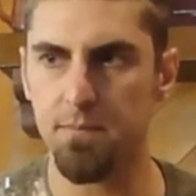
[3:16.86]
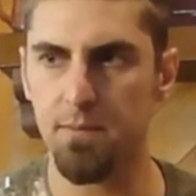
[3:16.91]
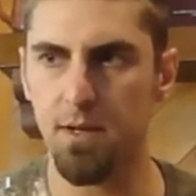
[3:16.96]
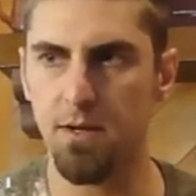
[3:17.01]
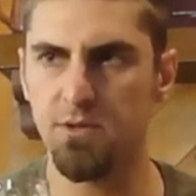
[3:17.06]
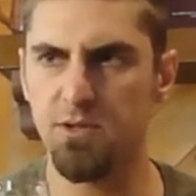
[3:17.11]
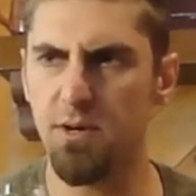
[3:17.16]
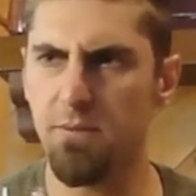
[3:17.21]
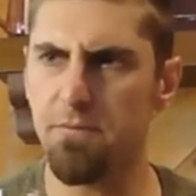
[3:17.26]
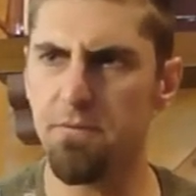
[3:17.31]

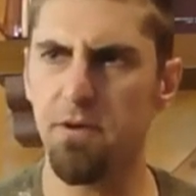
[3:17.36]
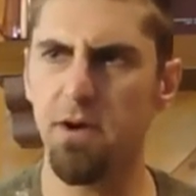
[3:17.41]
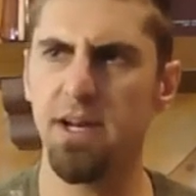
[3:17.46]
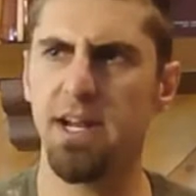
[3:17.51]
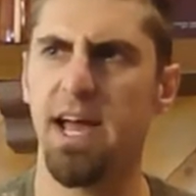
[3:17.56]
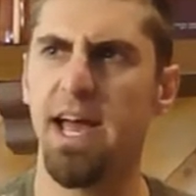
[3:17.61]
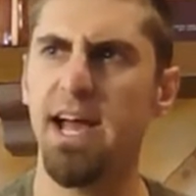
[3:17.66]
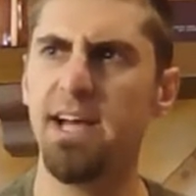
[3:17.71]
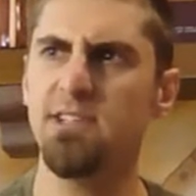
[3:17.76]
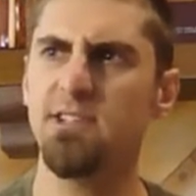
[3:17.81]
So up front,
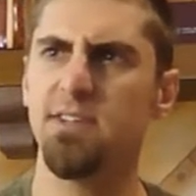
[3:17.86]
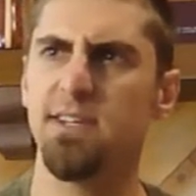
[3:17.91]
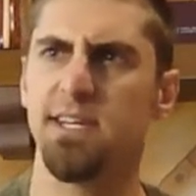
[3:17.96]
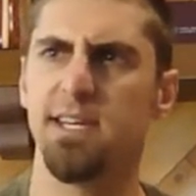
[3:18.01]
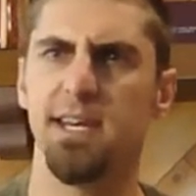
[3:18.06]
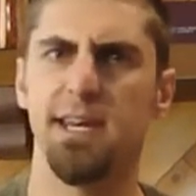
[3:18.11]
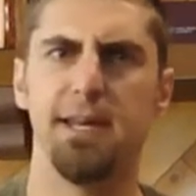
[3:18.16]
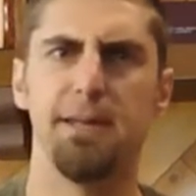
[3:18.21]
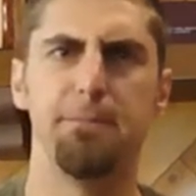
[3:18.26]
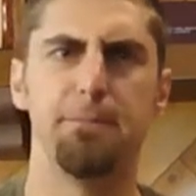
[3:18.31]
I actually
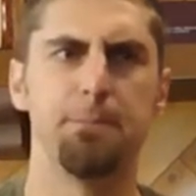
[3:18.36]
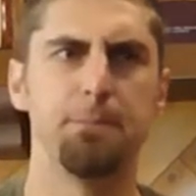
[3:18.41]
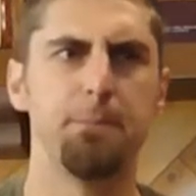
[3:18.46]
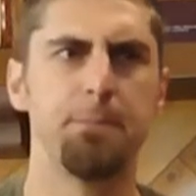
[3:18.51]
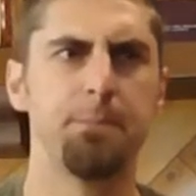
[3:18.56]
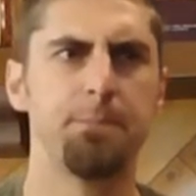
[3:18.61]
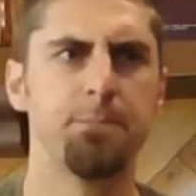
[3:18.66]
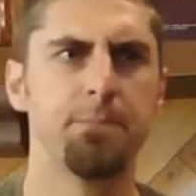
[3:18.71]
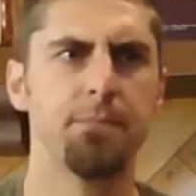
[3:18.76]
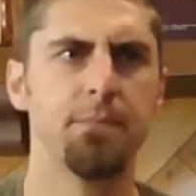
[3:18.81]
get,
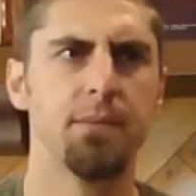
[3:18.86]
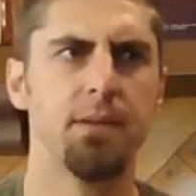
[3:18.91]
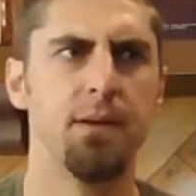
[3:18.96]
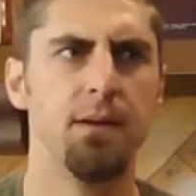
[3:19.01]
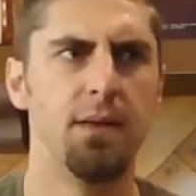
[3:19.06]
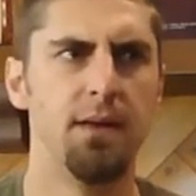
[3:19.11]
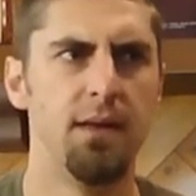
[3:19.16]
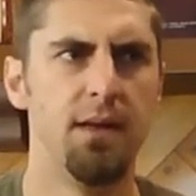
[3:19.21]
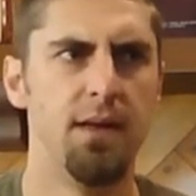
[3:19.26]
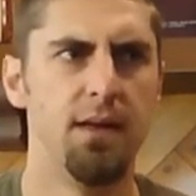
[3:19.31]

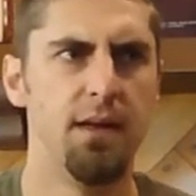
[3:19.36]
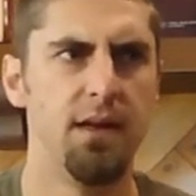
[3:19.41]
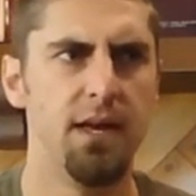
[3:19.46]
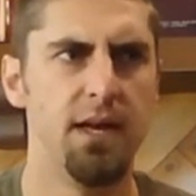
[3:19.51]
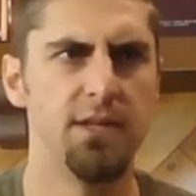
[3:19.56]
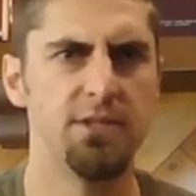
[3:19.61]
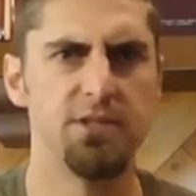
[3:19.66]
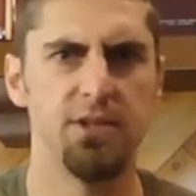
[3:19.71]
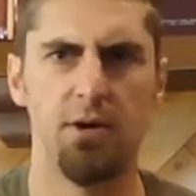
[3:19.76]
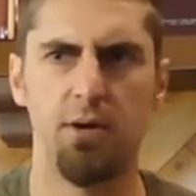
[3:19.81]

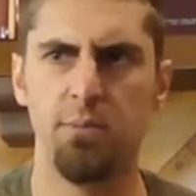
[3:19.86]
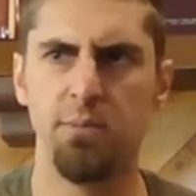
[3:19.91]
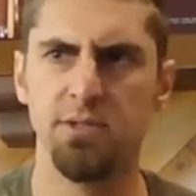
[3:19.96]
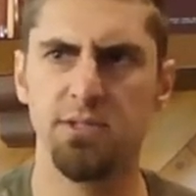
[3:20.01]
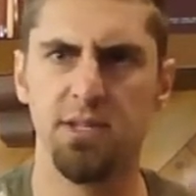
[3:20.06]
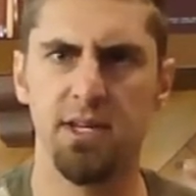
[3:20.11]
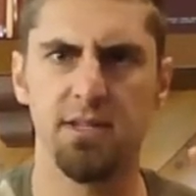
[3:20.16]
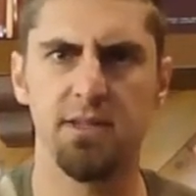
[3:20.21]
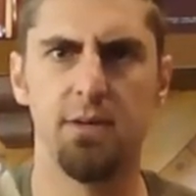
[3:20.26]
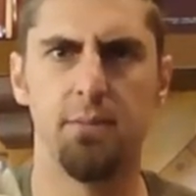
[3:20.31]
it's
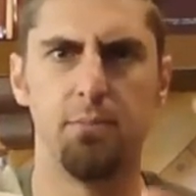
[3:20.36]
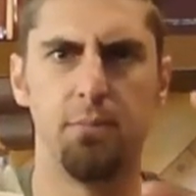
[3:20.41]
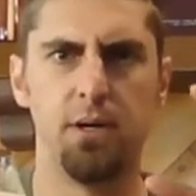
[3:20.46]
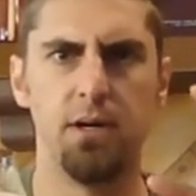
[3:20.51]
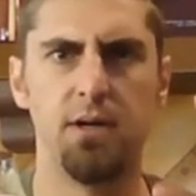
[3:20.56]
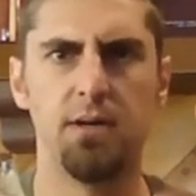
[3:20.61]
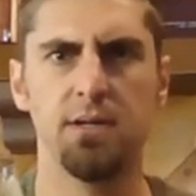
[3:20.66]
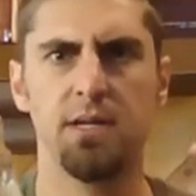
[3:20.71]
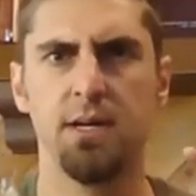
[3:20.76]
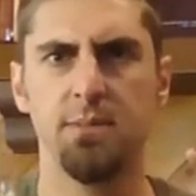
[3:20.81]
almost like the
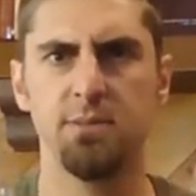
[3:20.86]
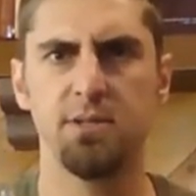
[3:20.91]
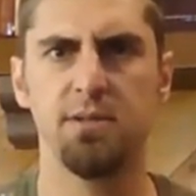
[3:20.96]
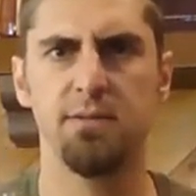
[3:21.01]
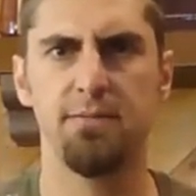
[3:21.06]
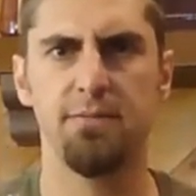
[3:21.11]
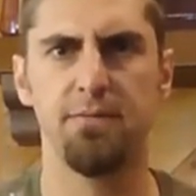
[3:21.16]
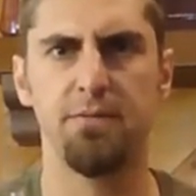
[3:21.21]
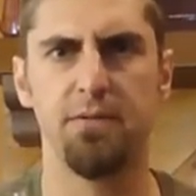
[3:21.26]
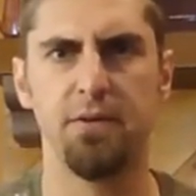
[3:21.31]
malt comes
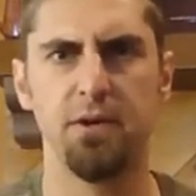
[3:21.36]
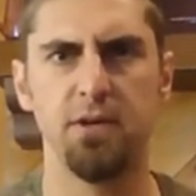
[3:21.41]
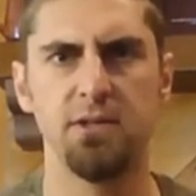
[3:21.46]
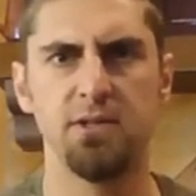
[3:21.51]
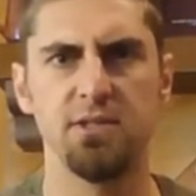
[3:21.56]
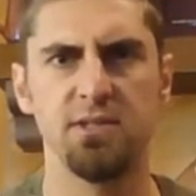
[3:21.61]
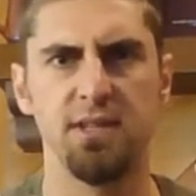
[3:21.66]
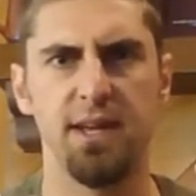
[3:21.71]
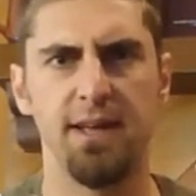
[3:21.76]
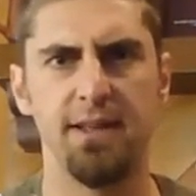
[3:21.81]
in
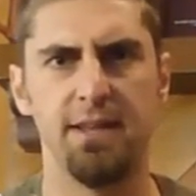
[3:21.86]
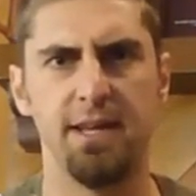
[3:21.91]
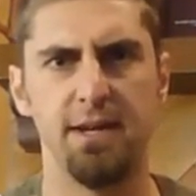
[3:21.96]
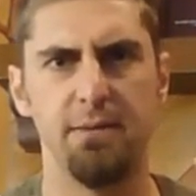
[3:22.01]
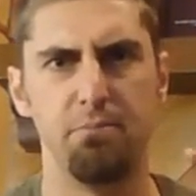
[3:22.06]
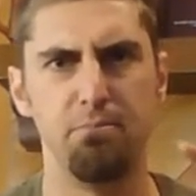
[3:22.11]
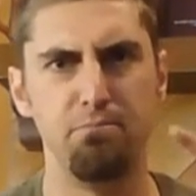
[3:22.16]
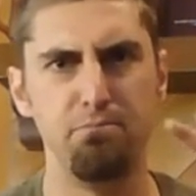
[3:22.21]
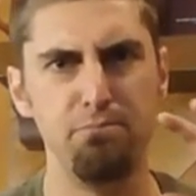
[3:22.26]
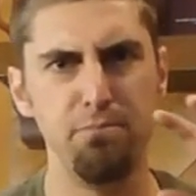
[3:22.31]
first and
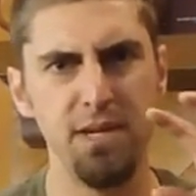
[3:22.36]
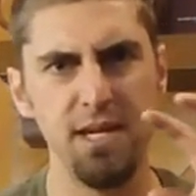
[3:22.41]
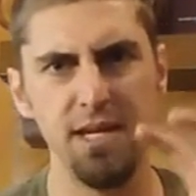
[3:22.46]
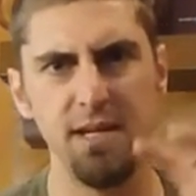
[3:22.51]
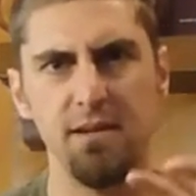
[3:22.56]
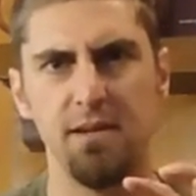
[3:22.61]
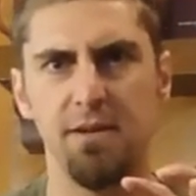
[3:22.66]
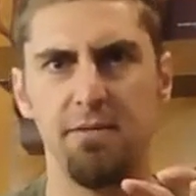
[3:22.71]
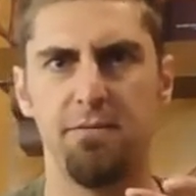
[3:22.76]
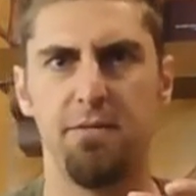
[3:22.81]
then
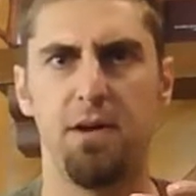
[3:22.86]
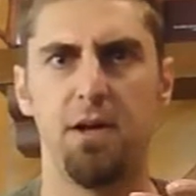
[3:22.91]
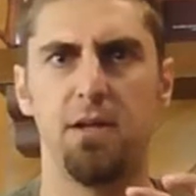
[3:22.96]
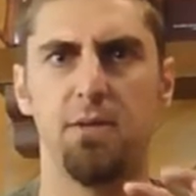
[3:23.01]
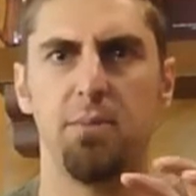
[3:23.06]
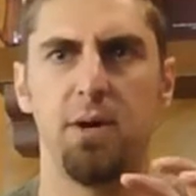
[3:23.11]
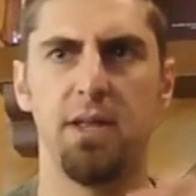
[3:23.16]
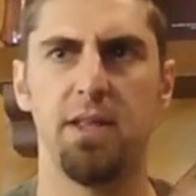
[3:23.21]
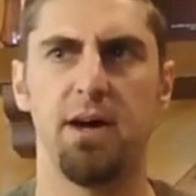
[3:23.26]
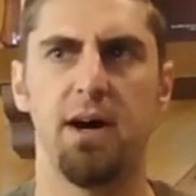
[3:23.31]
immediately
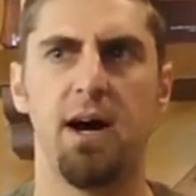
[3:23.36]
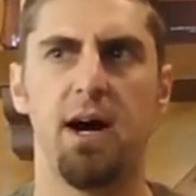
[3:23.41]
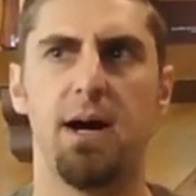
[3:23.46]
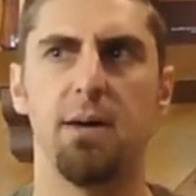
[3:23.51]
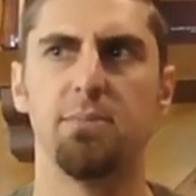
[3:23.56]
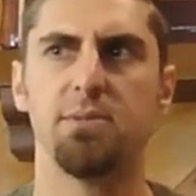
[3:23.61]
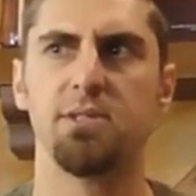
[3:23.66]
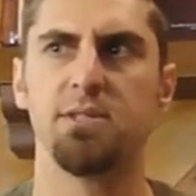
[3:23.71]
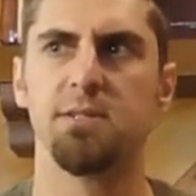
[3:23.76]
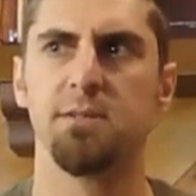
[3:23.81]
followed by the
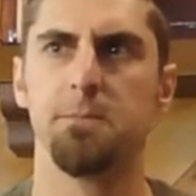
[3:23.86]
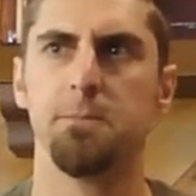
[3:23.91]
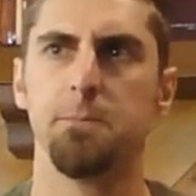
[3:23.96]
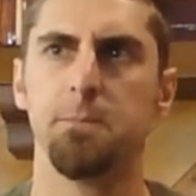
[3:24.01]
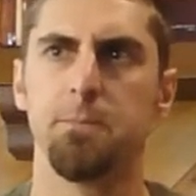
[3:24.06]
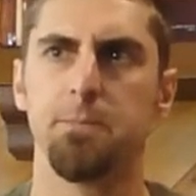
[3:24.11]
hops.